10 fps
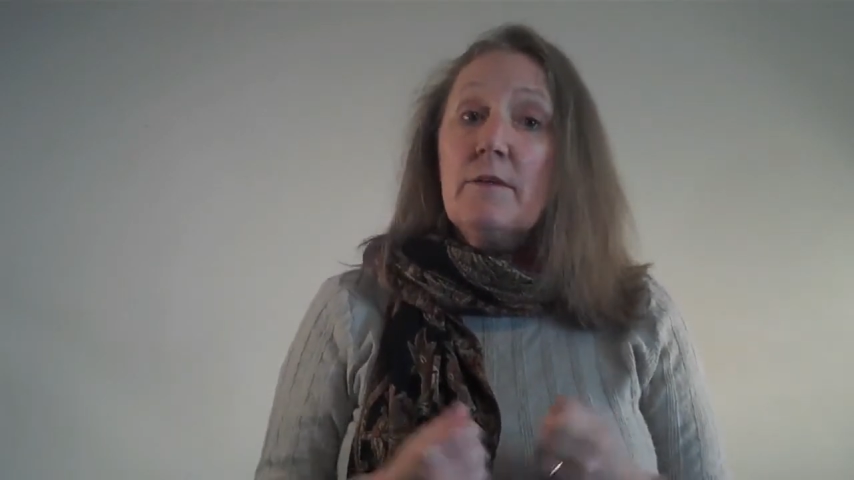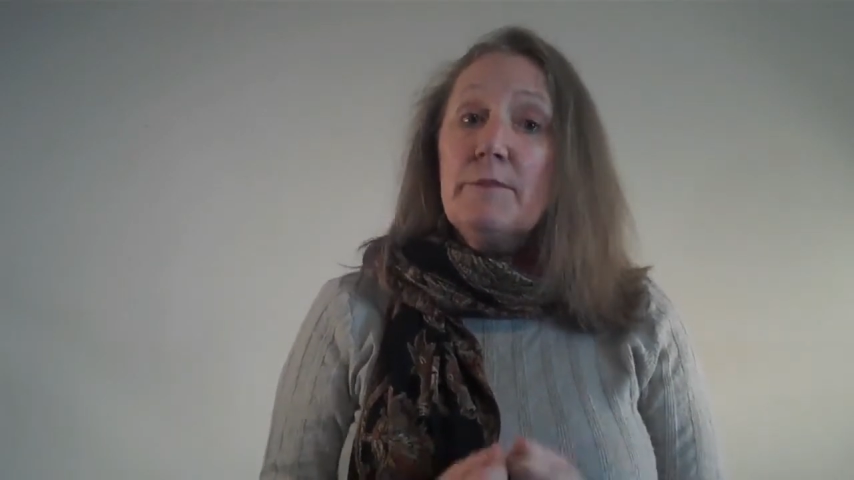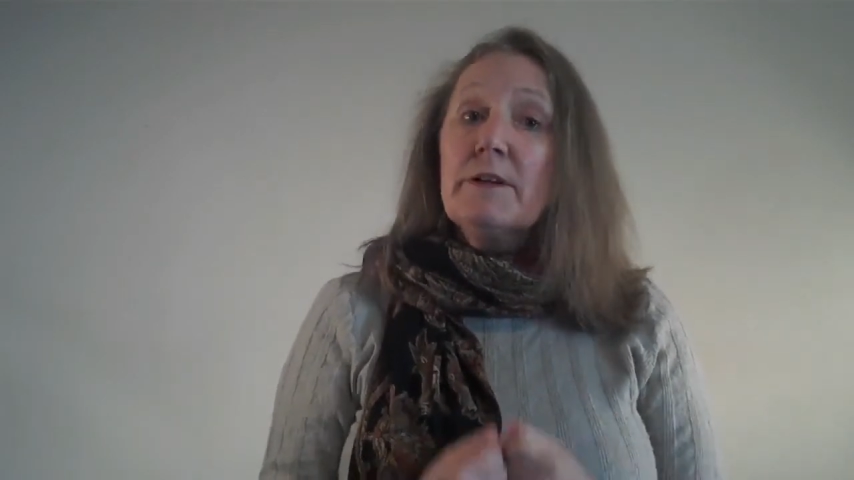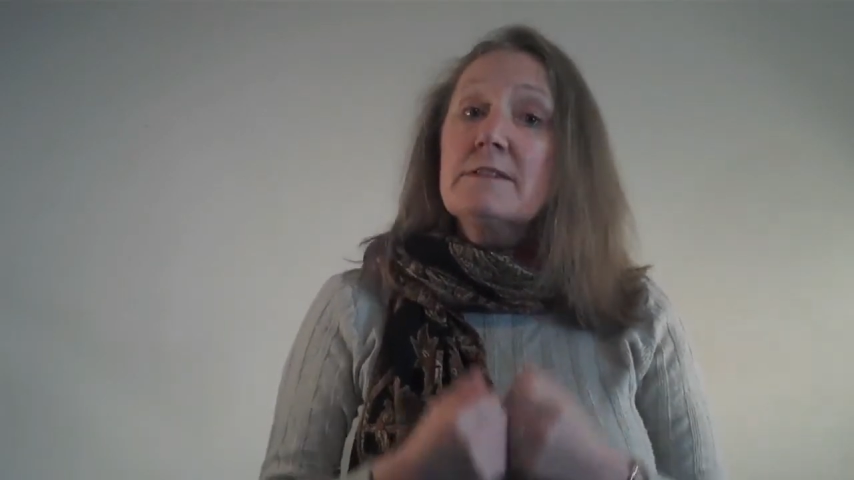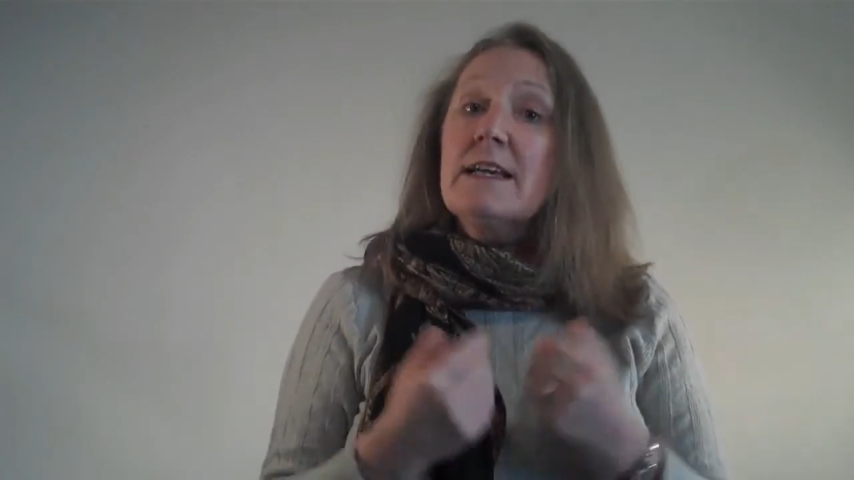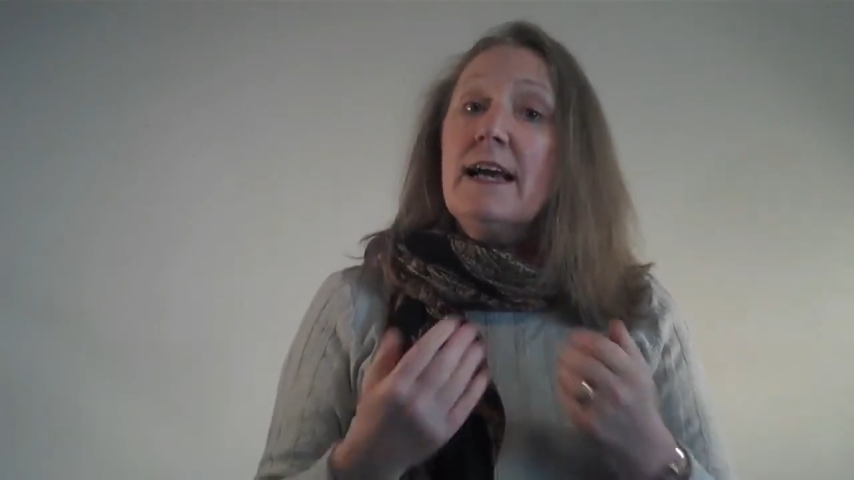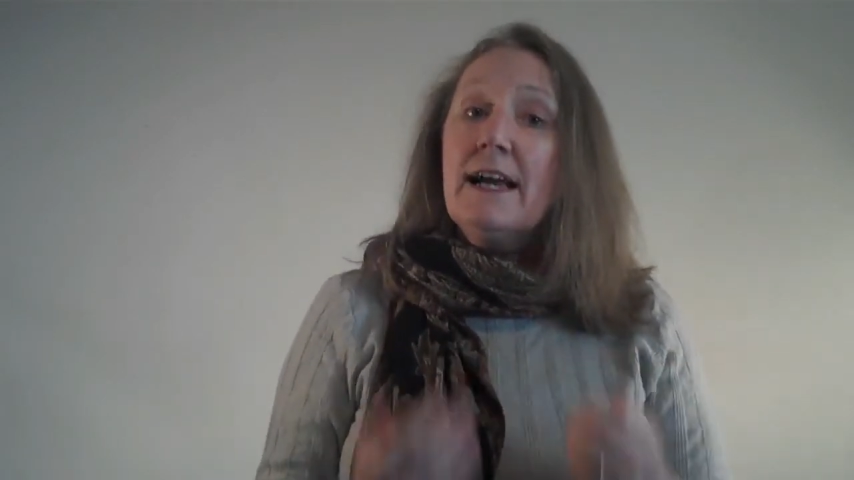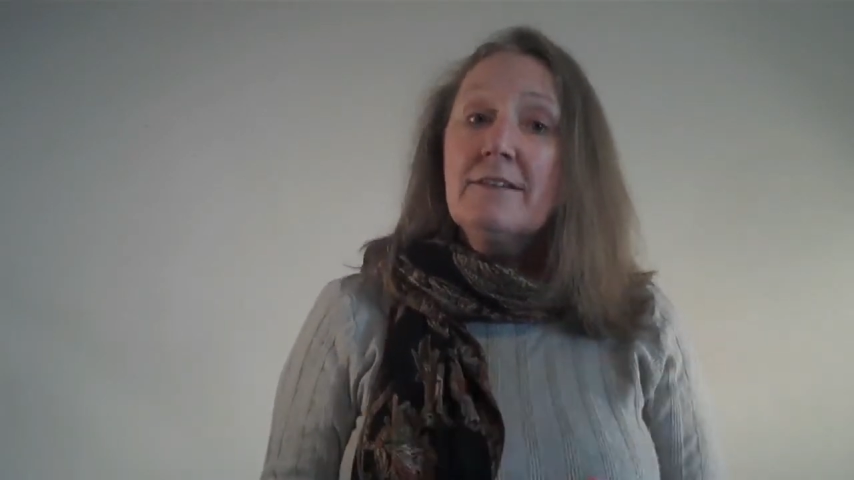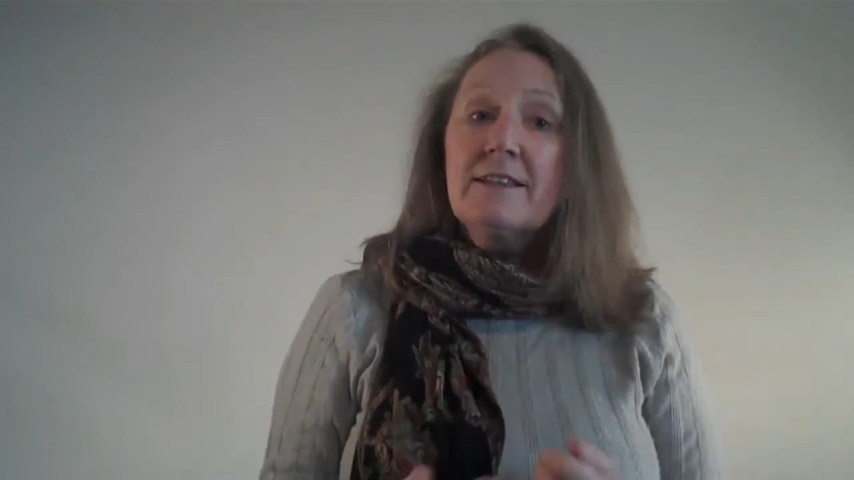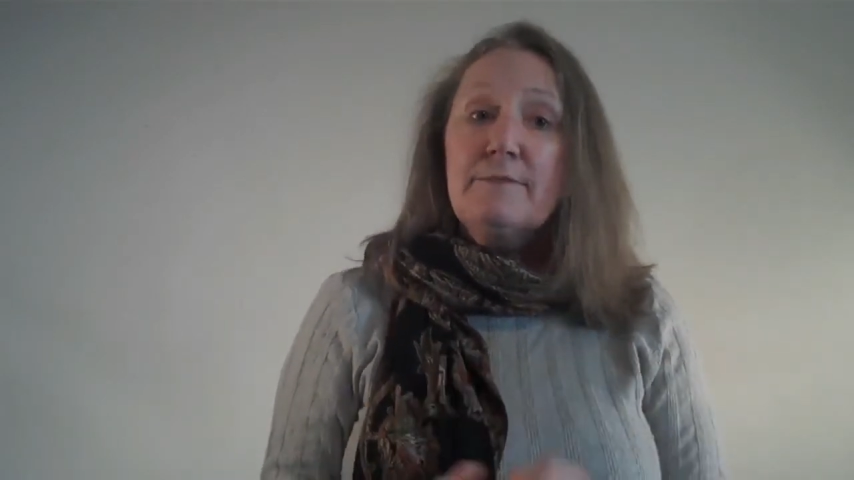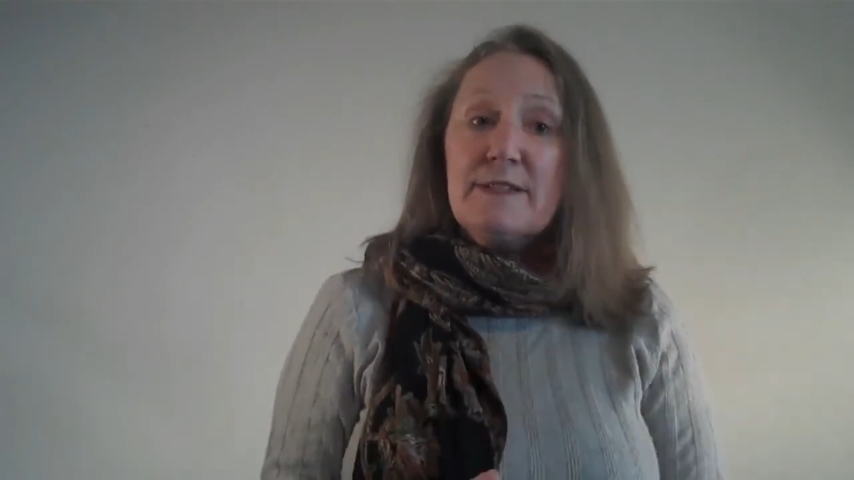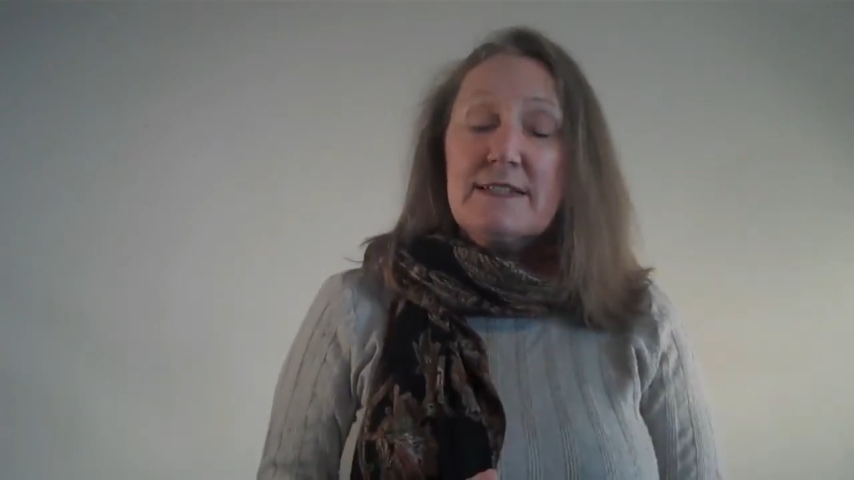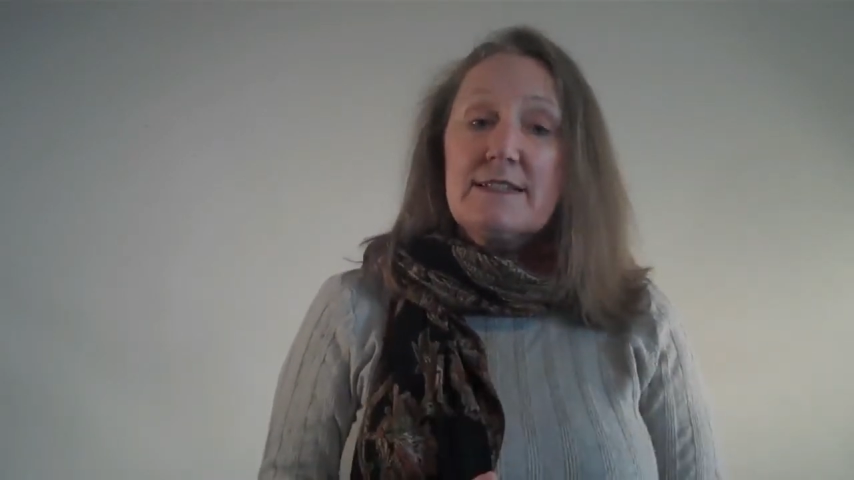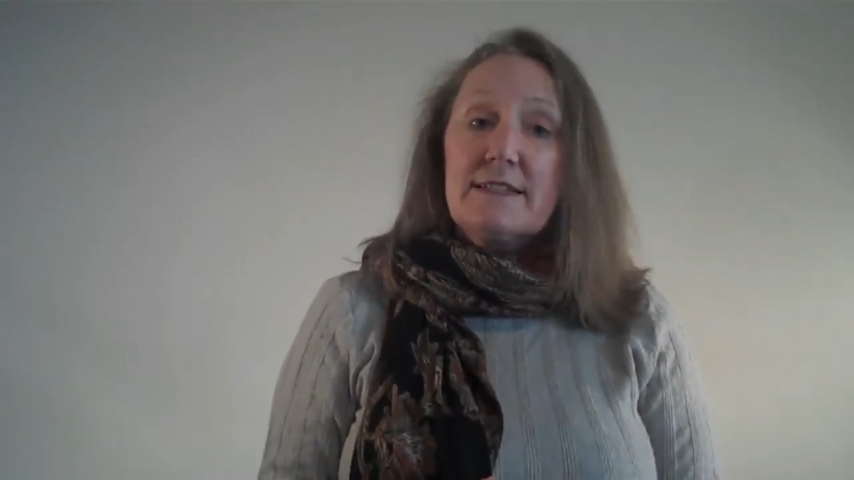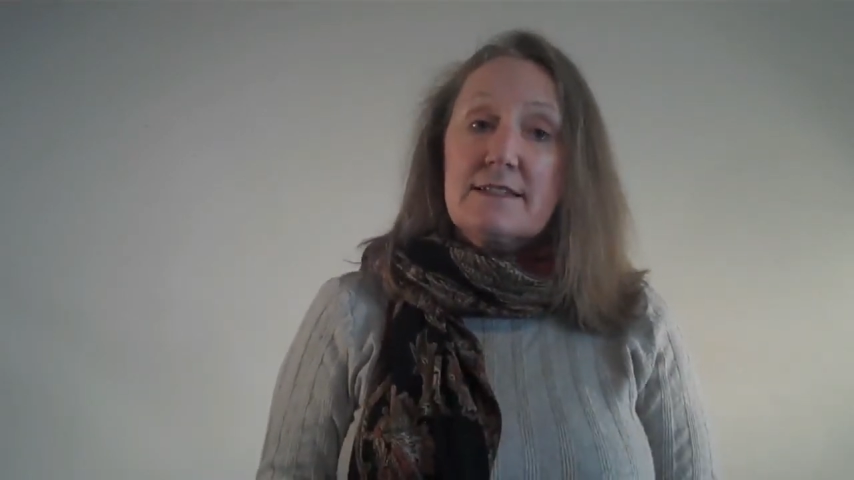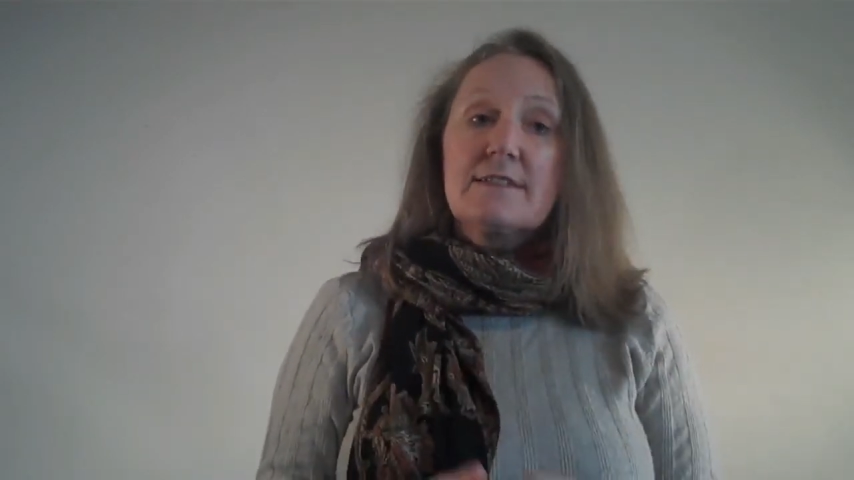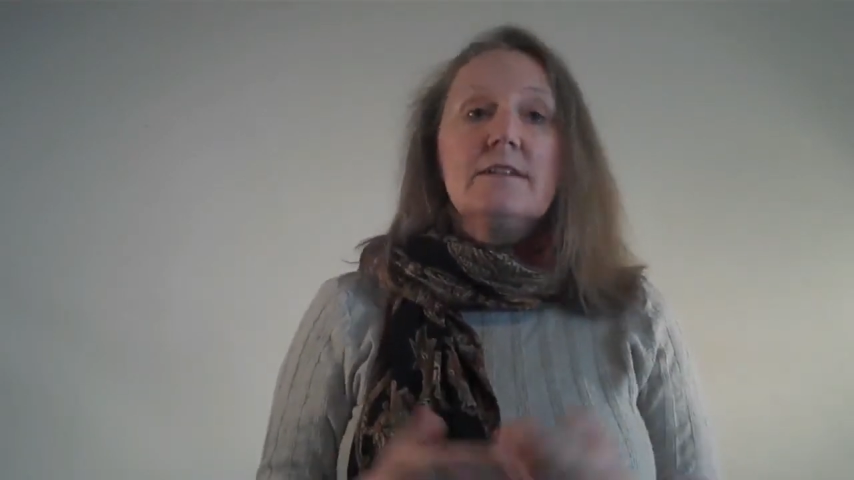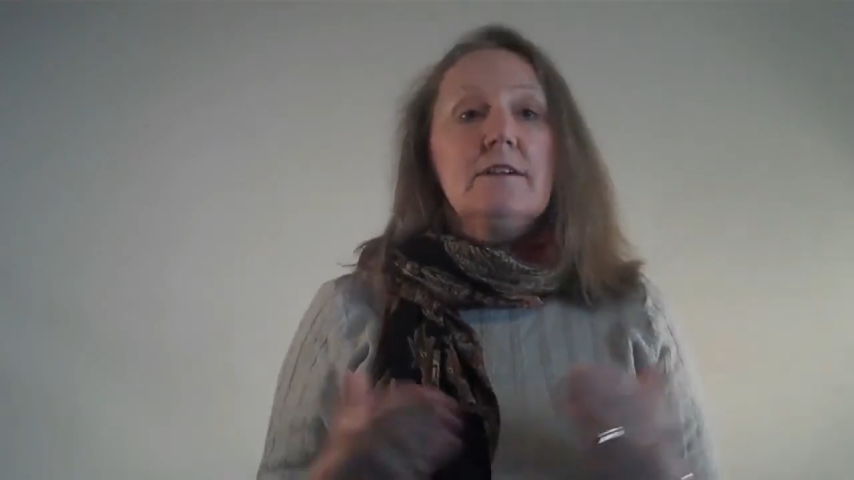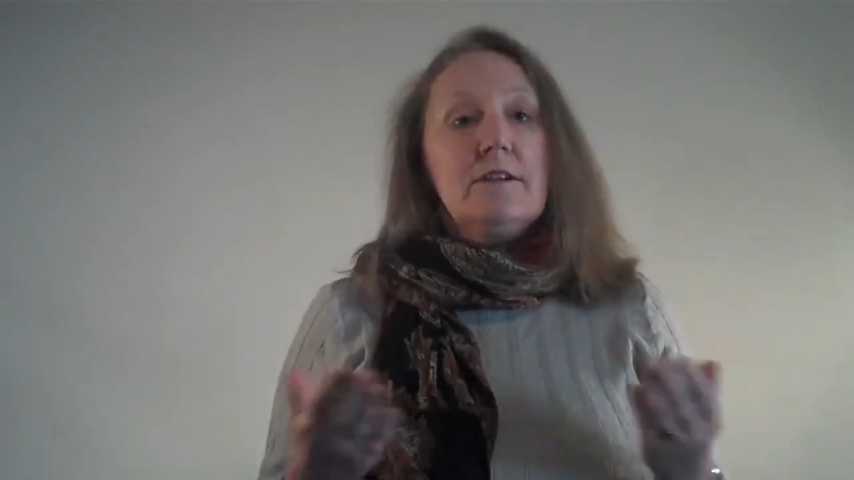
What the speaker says: build healthy businesses,